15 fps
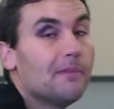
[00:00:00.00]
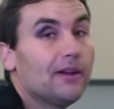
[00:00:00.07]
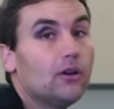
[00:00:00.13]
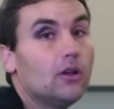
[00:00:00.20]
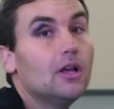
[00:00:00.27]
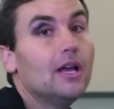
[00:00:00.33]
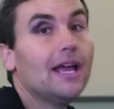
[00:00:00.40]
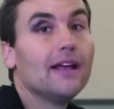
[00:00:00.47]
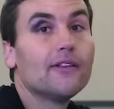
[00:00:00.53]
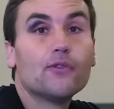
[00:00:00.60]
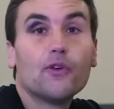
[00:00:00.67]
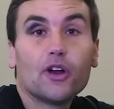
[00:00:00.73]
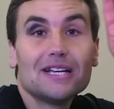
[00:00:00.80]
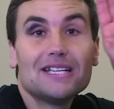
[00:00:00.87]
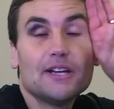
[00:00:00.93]
middle, it's
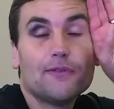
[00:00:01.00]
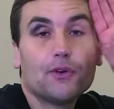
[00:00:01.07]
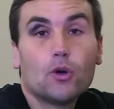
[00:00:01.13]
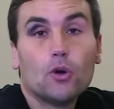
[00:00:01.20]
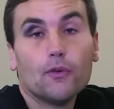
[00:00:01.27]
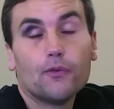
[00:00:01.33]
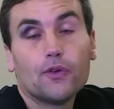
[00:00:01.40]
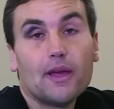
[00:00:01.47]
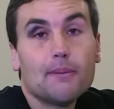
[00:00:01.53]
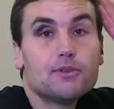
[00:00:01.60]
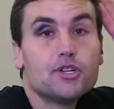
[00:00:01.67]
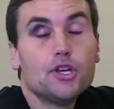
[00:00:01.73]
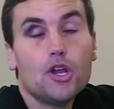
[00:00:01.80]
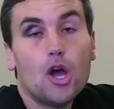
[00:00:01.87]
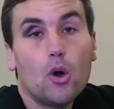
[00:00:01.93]
very difficult for them
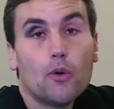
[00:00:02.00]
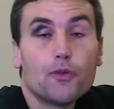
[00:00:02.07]
to know